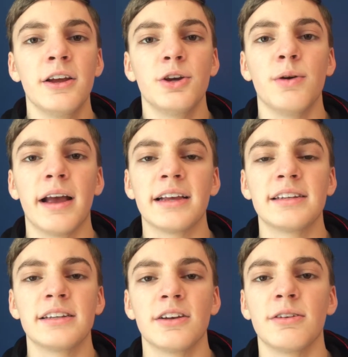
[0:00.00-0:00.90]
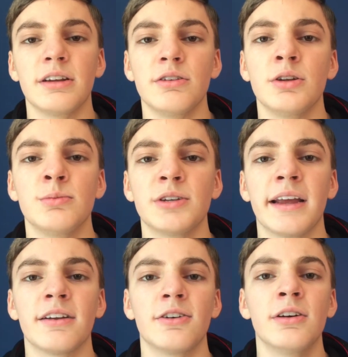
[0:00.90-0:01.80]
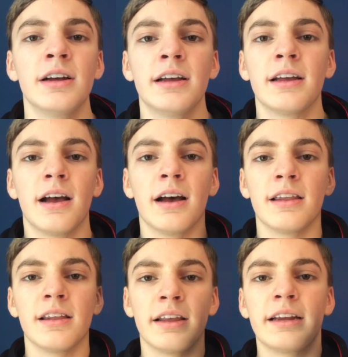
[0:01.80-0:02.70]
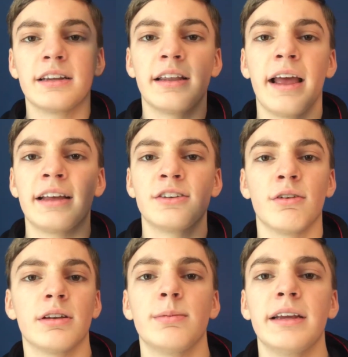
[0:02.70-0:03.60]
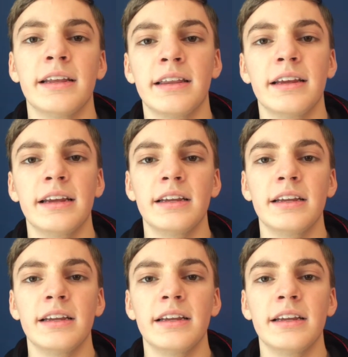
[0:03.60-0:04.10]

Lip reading: who has his own YouTube channel. The link to that is going to be in the